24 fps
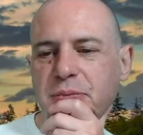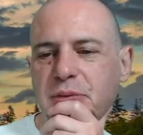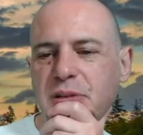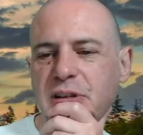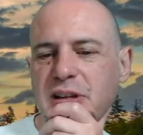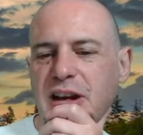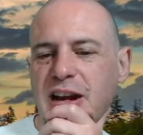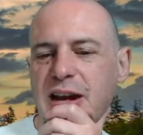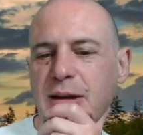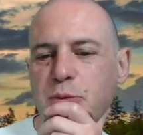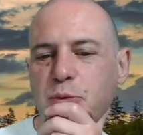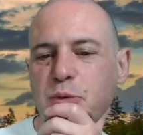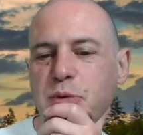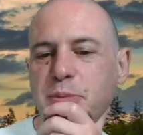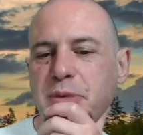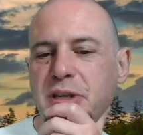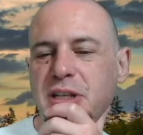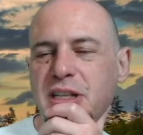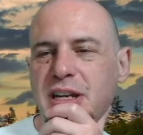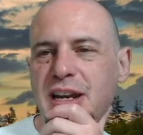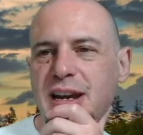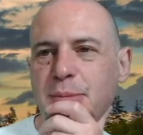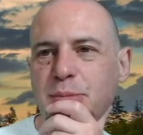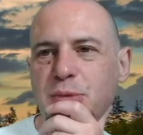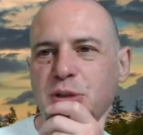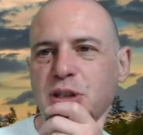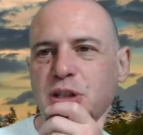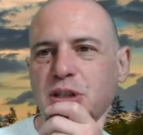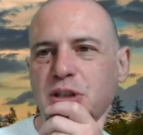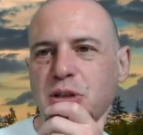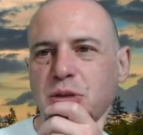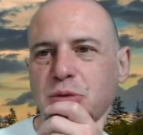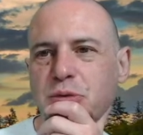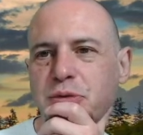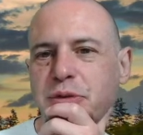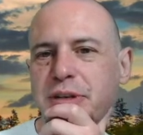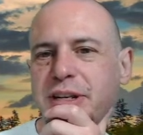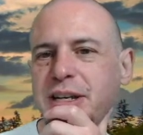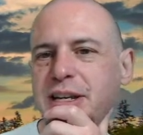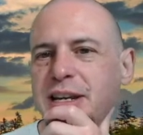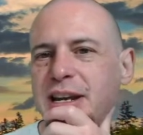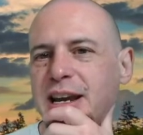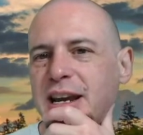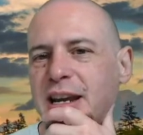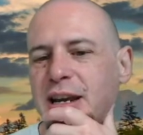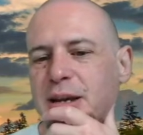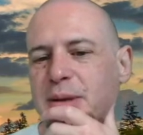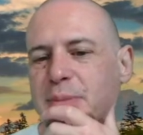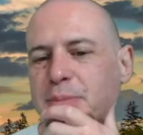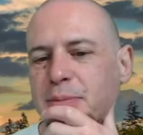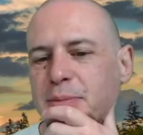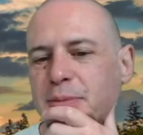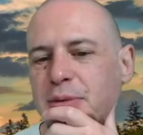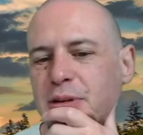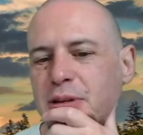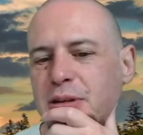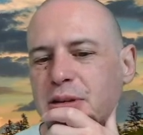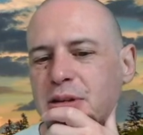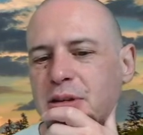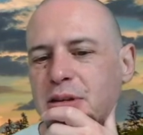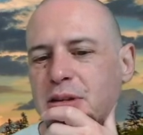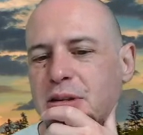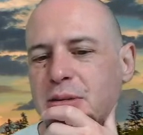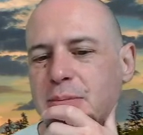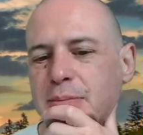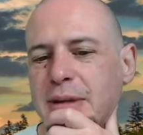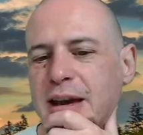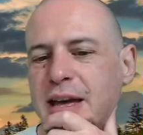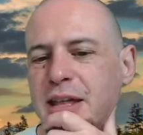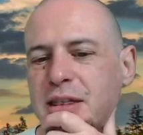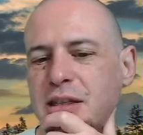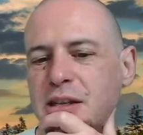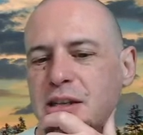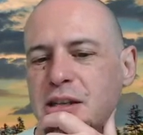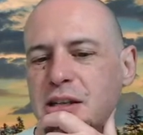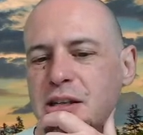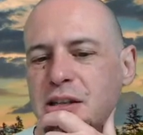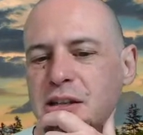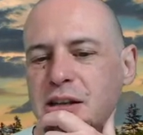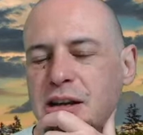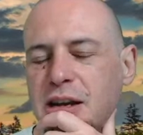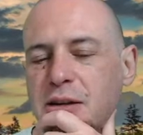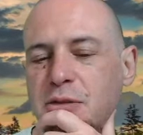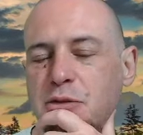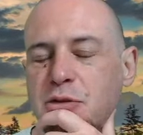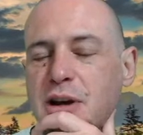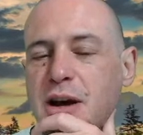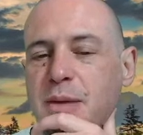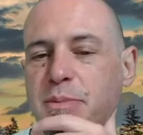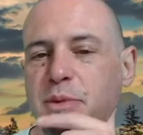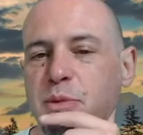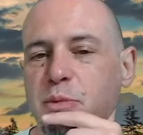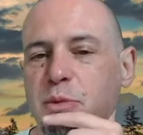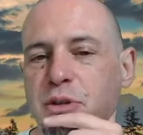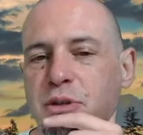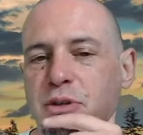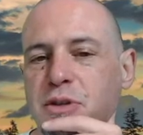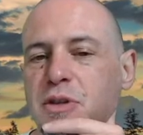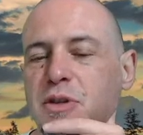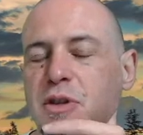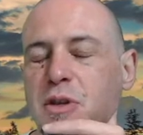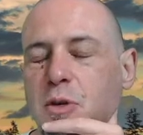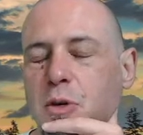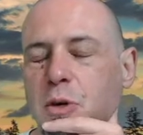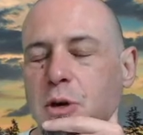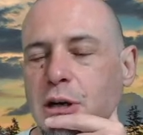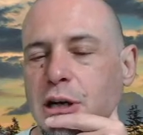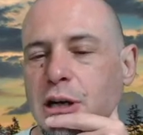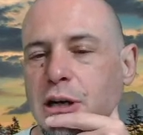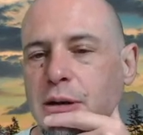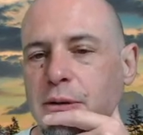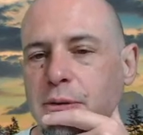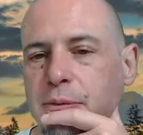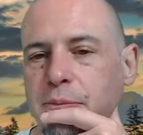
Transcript: I would be tempted to rename the method and drop the word score.